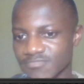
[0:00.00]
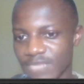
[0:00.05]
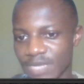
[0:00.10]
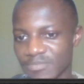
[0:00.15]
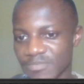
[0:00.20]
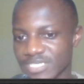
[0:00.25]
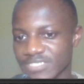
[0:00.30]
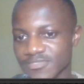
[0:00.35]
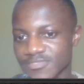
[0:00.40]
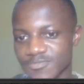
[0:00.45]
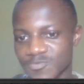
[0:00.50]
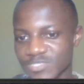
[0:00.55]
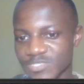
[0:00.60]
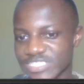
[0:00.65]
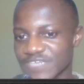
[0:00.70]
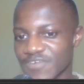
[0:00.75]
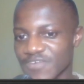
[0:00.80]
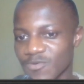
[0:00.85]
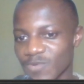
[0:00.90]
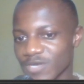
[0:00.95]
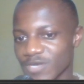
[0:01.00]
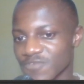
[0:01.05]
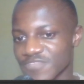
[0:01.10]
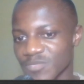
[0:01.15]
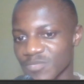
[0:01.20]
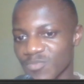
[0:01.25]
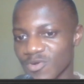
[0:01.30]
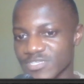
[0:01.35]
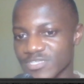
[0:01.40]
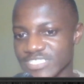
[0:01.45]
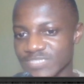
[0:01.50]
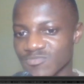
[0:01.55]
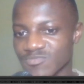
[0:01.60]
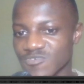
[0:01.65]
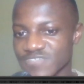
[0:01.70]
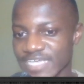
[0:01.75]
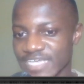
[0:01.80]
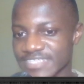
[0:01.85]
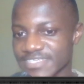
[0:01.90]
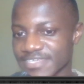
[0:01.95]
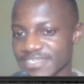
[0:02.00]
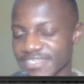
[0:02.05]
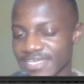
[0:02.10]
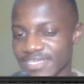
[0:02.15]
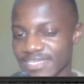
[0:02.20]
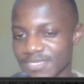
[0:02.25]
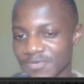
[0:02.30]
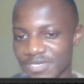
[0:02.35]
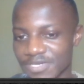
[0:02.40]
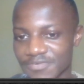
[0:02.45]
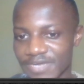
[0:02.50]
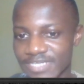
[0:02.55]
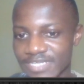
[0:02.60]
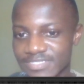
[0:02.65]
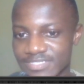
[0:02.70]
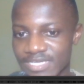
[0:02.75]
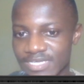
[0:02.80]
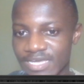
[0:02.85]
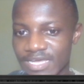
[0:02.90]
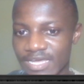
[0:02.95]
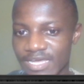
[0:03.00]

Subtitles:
I mean, whichever one of the pawns he moves, I take the other one, right?